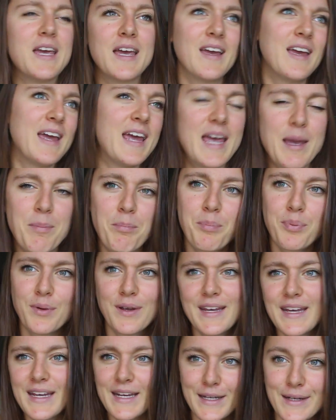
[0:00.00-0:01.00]
hip
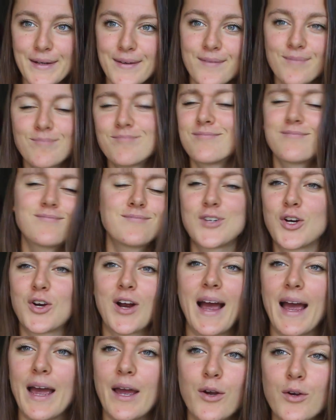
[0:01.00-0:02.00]
in
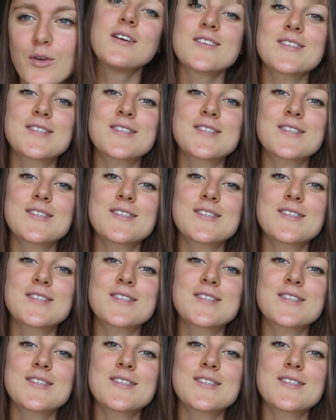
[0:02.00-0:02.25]
crowd.